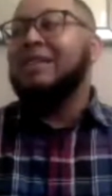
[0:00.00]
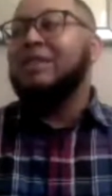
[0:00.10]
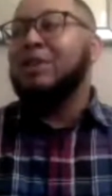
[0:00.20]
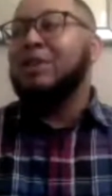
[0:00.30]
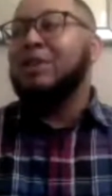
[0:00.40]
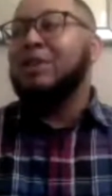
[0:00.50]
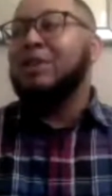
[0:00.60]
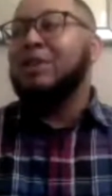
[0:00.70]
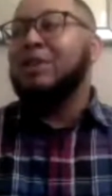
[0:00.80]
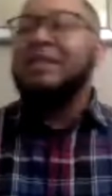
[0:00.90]
And so,
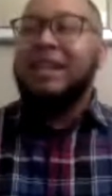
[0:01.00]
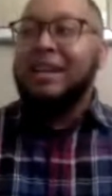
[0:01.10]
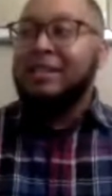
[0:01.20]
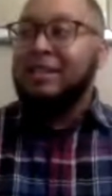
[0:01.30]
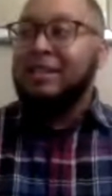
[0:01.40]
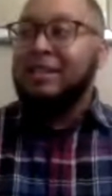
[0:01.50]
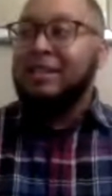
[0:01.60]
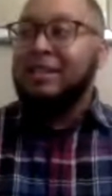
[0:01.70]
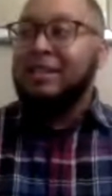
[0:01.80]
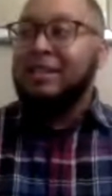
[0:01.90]
education has
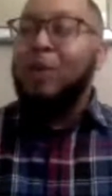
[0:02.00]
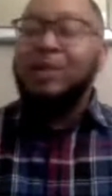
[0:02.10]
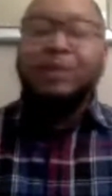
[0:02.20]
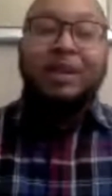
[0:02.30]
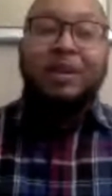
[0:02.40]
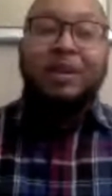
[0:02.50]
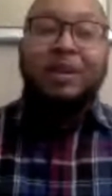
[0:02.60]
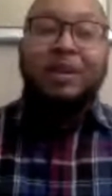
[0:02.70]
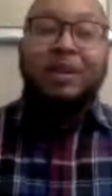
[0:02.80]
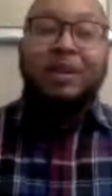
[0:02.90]
really always been
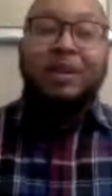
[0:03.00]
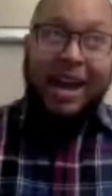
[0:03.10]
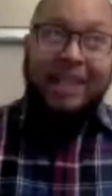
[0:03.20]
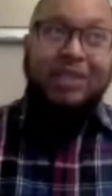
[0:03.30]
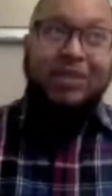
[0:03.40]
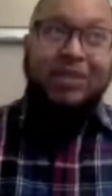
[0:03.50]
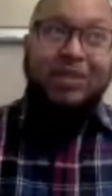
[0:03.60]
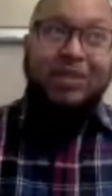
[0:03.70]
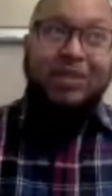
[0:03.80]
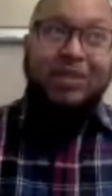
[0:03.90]
a passion filled.